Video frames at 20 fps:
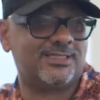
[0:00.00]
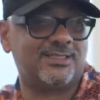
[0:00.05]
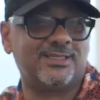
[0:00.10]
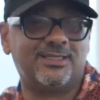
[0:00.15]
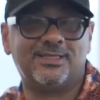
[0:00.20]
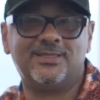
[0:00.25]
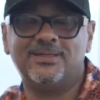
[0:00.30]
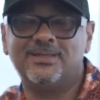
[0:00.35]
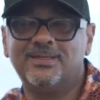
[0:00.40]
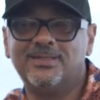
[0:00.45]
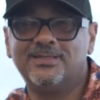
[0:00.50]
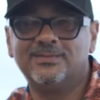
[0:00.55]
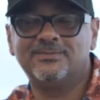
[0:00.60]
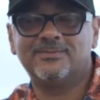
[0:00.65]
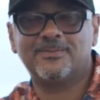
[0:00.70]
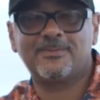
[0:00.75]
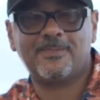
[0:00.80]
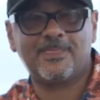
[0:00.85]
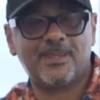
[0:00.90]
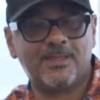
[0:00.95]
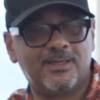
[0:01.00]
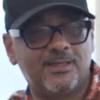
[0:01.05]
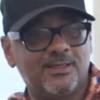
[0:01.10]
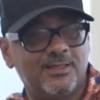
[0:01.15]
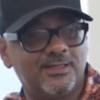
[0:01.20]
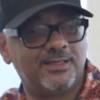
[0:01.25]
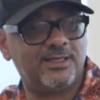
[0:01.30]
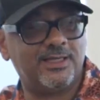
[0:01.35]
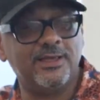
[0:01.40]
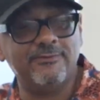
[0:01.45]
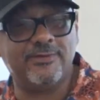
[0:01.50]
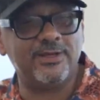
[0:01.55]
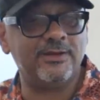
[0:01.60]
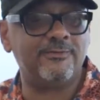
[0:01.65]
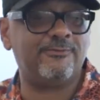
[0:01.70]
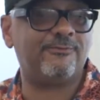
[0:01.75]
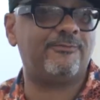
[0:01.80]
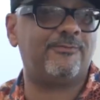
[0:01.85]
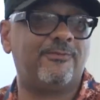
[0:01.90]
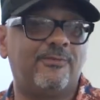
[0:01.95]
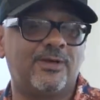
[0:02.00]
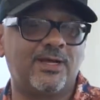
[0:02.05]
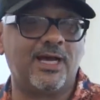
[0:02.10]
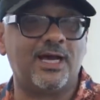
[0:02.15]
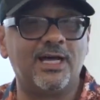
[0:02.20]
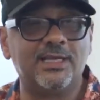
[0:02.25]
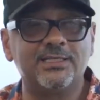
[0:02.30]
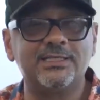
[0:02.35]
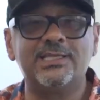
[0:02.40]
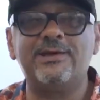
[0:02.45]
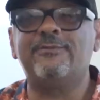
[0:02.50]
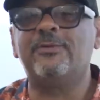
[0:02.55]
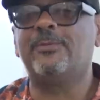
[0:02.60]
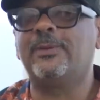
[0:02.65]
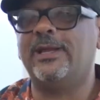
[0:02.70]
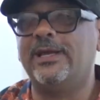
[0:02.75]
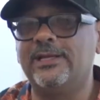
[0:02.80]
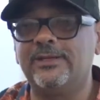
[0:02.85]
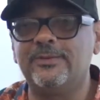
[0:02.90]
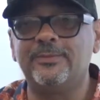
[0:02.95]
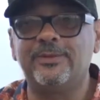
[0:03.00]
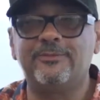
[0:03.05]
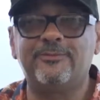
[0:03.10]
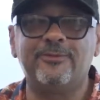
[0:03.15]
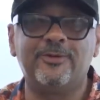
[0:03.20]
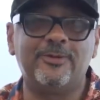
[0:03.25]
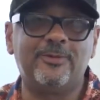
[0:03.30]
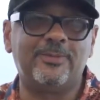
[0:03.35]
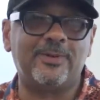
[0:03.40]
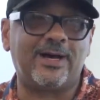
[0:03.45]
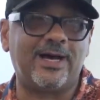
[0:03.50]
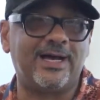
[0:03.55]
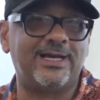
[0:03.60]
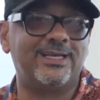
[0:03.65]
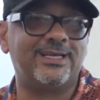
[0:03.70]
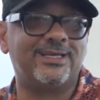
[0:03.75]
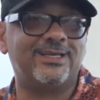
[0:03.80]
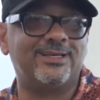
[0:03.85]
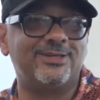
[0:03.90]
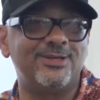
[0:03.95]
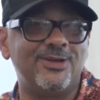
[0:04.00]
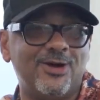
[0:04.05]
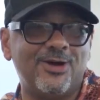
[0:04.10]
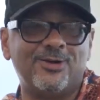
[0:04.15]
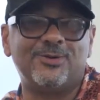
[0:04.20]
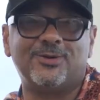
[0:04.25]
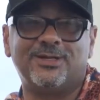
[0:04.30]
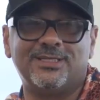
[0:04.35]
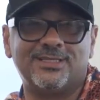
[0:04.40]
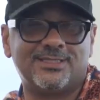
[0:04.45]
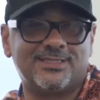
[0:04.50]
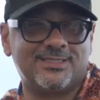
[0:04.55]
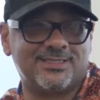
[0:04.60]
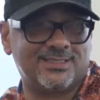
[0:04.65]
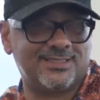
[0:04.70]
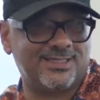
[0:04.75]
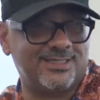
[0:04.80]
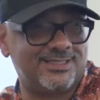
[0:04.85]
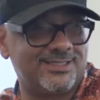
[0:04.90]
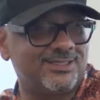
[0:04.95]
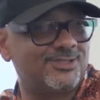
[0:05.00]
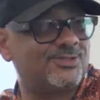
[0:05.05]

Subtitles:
that, even if Carl has never played them before, but I know it's the